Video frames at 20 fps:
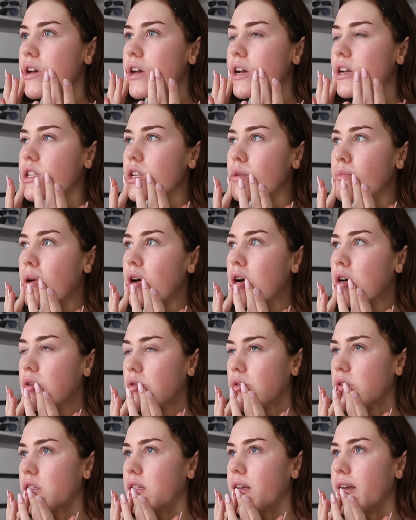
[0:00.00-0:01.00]
as
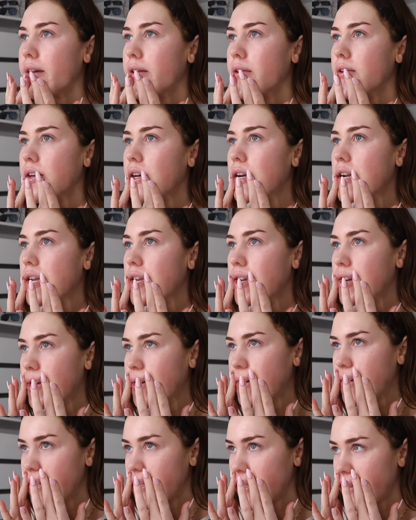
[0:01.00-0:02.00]
opposed to
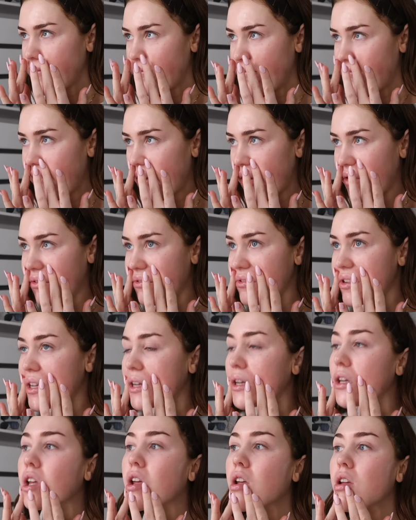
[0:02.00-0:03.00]

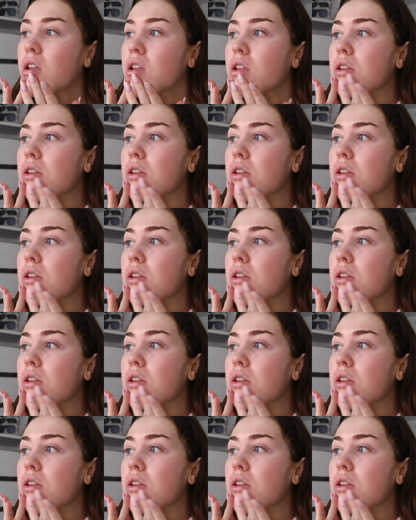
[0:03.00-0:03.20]
150.